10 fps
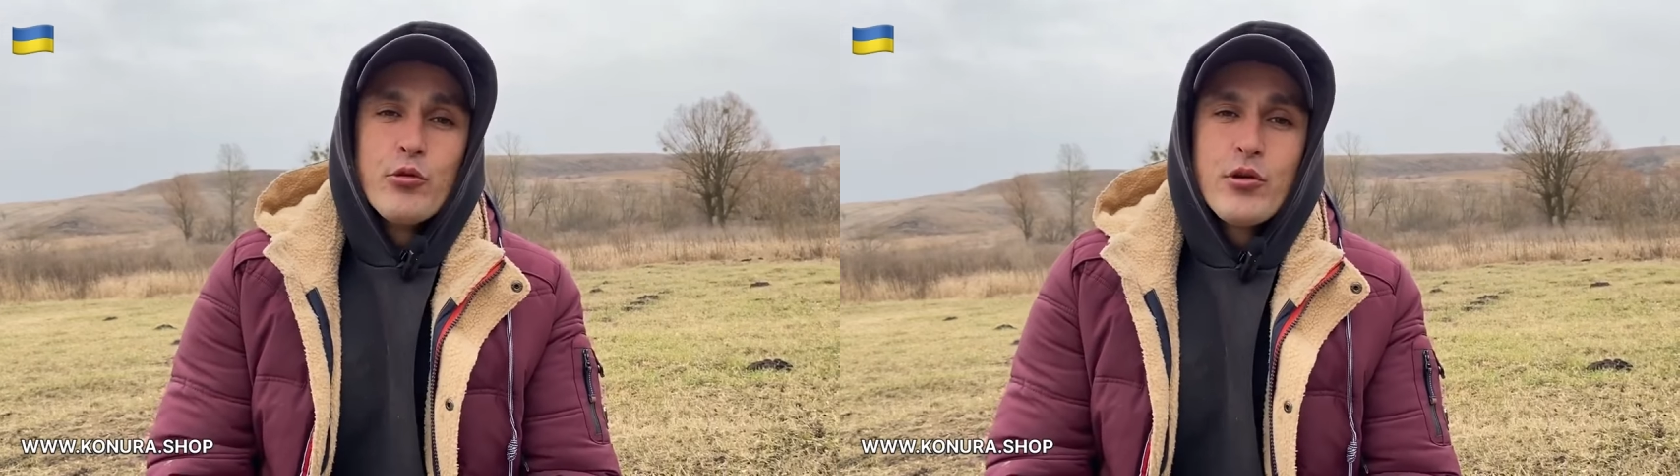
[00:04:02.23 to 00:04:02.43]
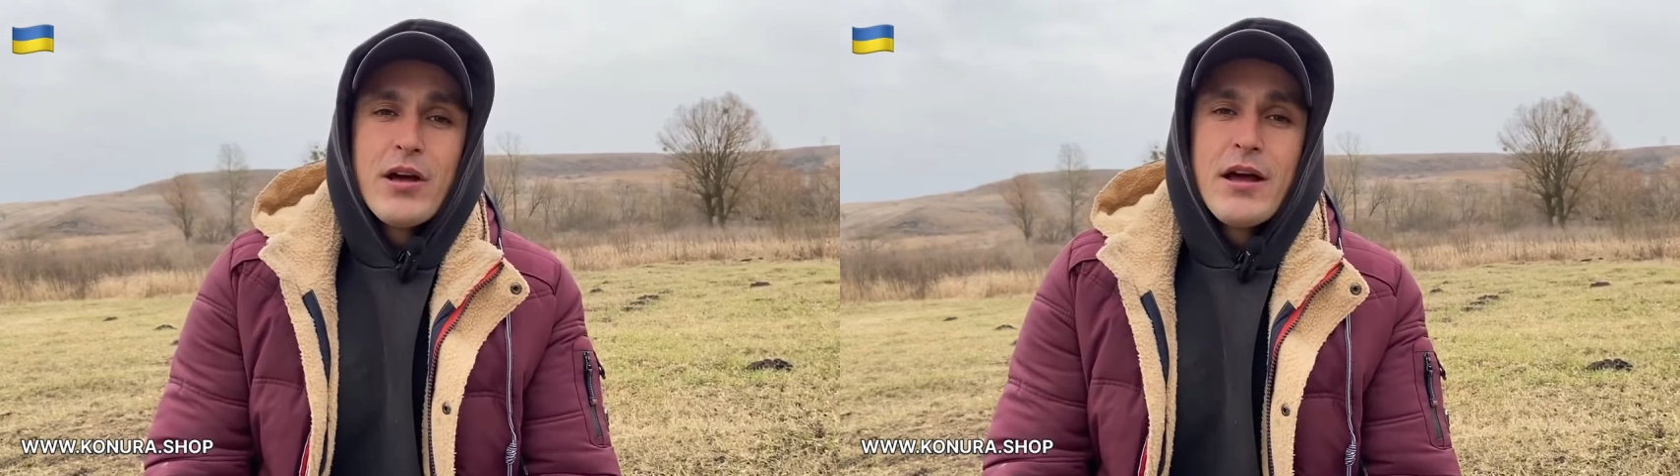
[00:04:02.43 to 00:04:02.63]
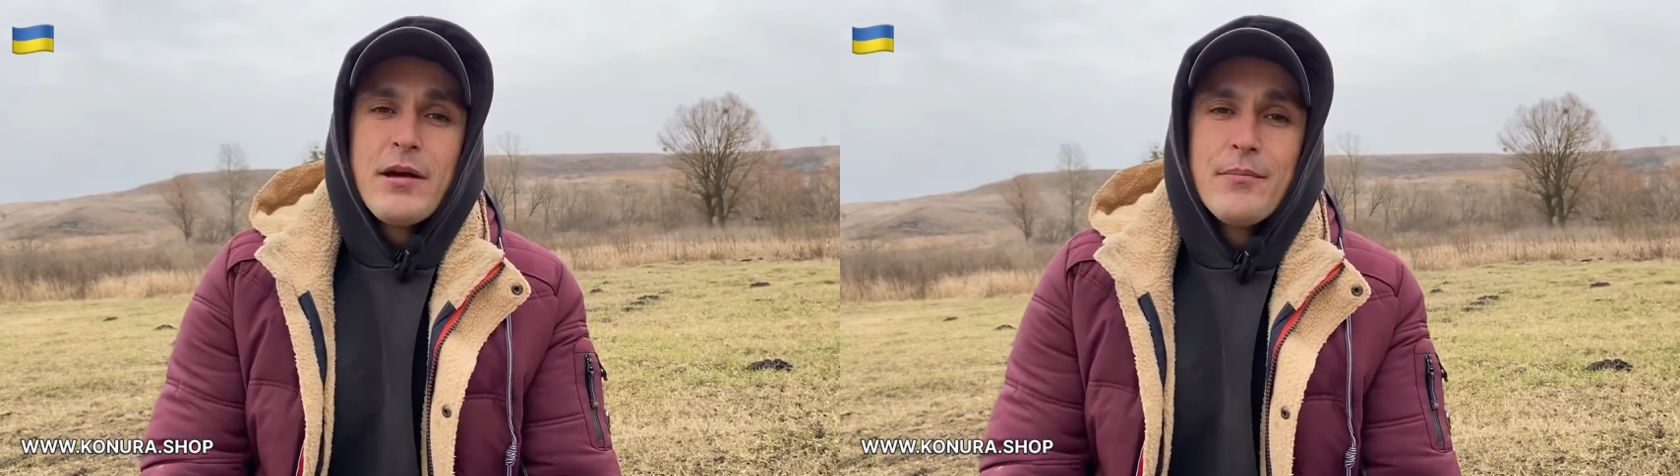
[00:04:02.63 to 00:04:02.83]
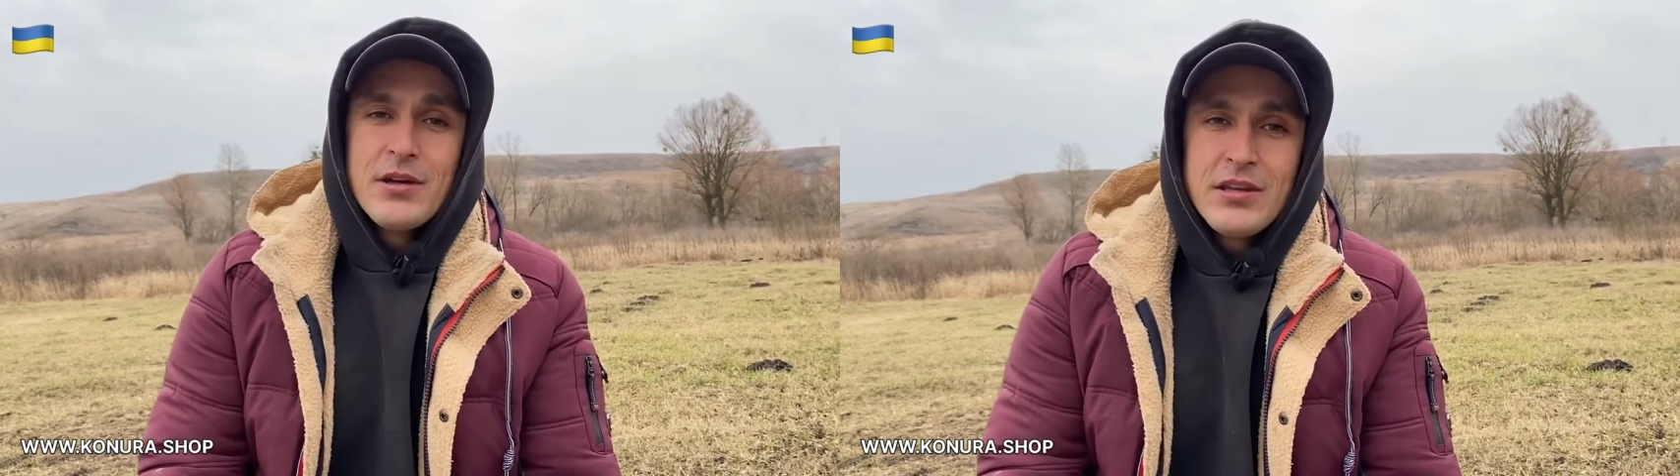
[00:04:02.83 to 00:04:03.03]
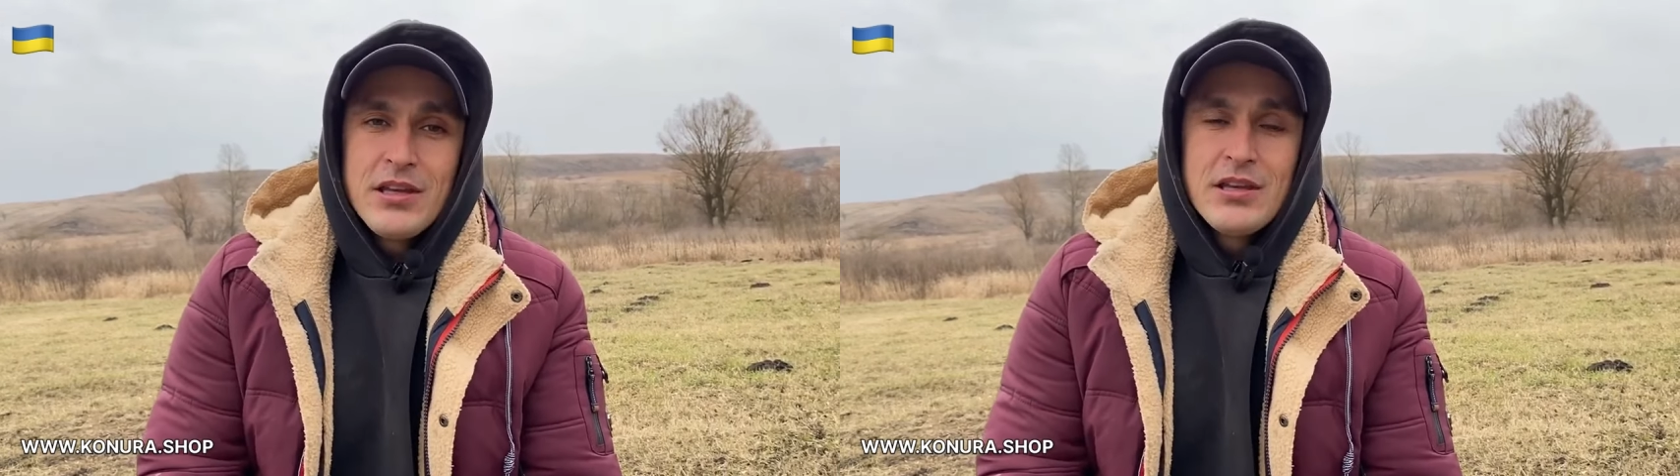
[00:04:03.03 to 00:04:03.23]
offers me
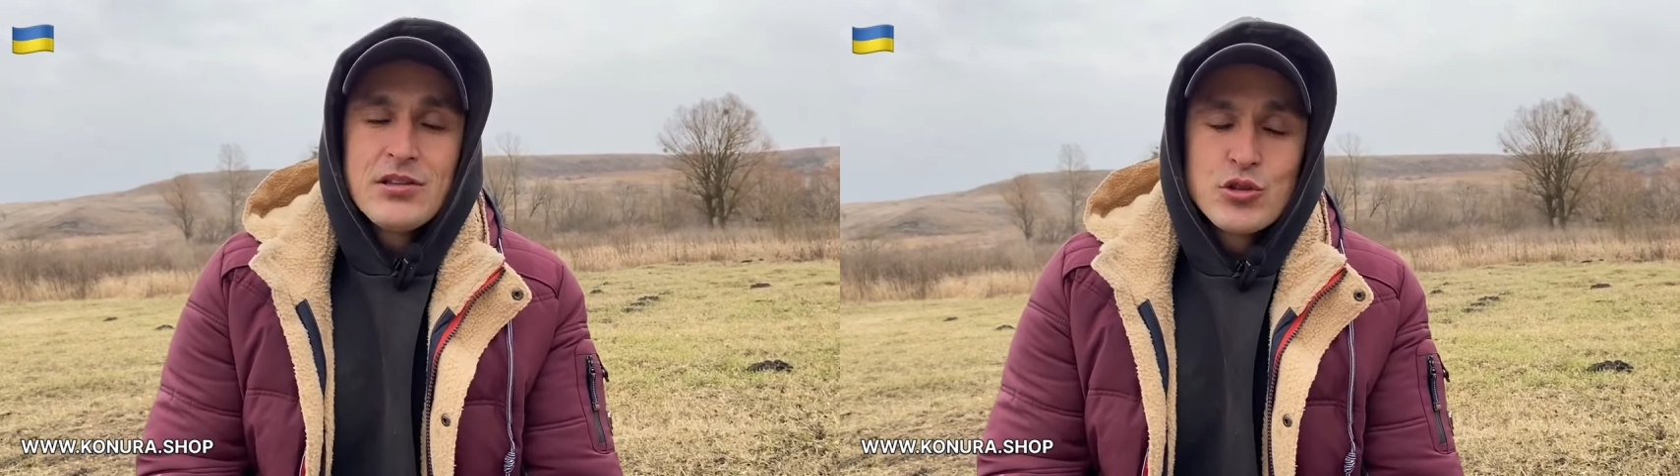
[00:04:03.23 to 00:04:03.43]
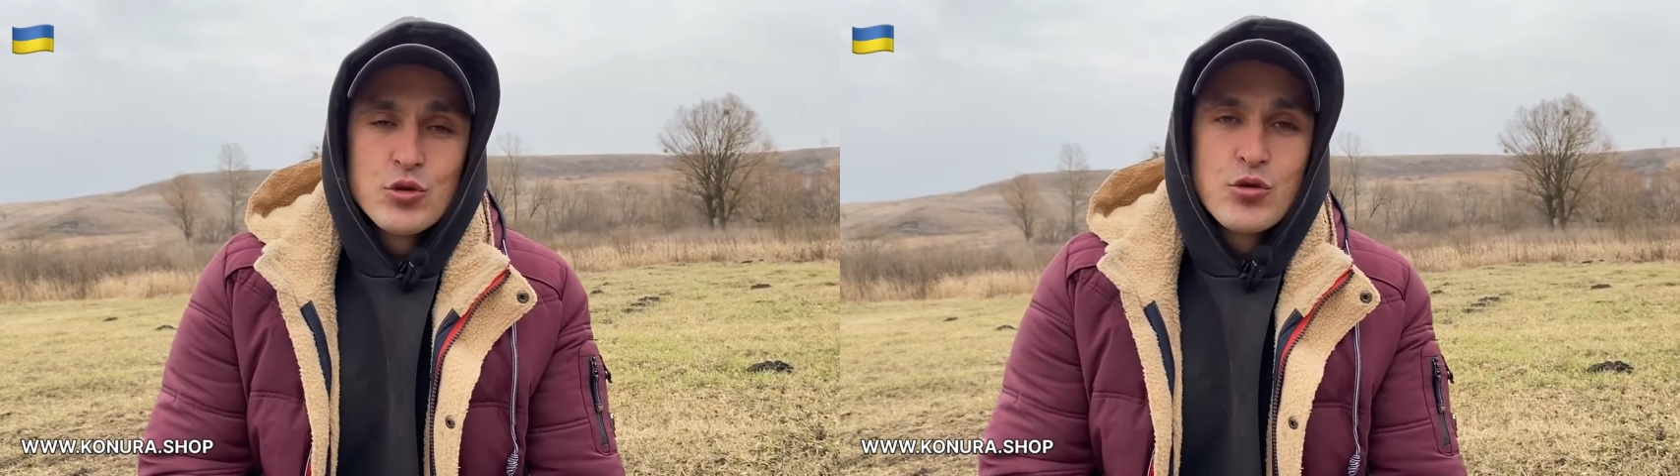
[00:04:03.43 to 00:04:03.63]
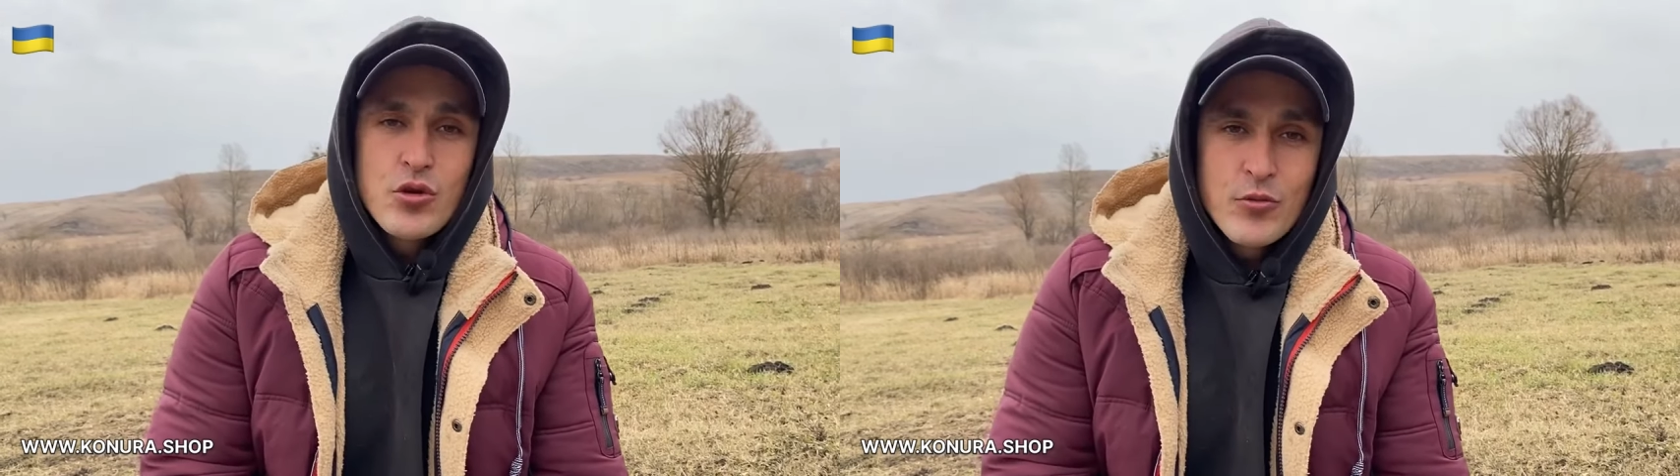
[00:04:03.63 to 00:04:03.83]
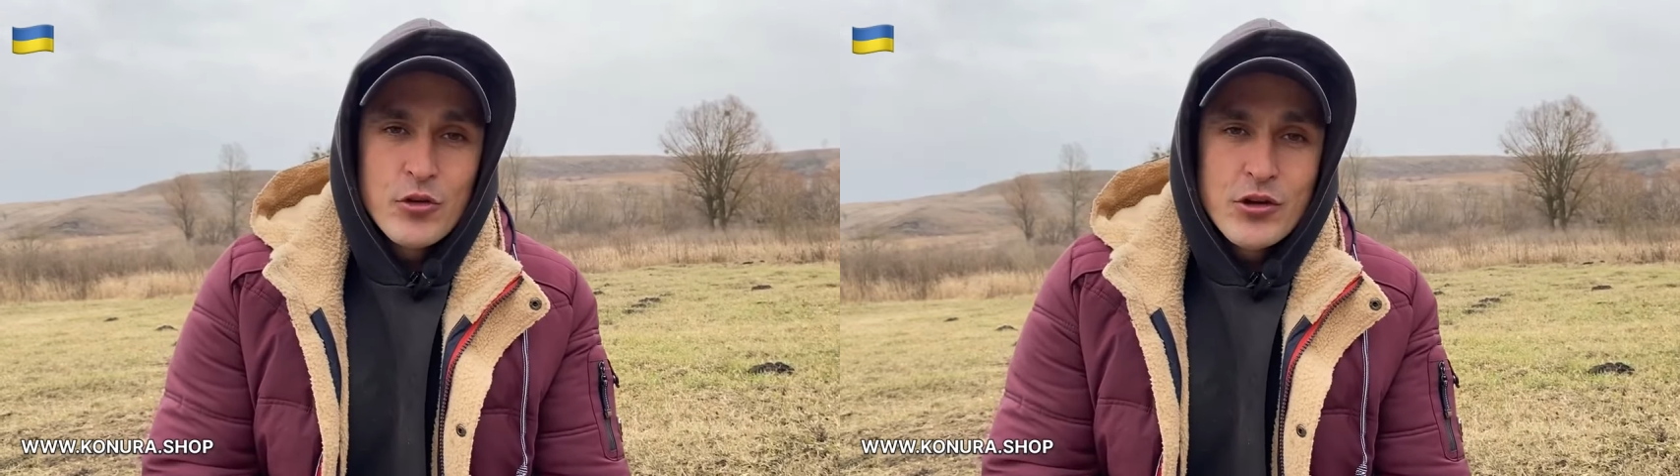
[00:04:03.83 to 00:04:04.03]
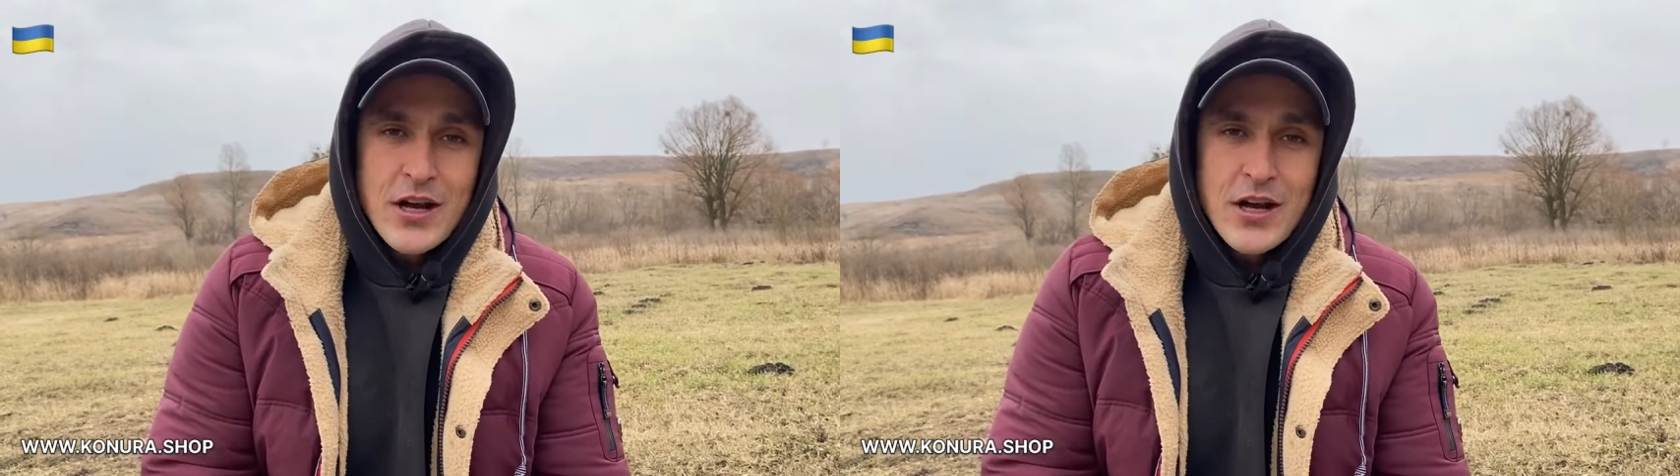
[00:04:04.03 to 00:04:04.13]
this communication.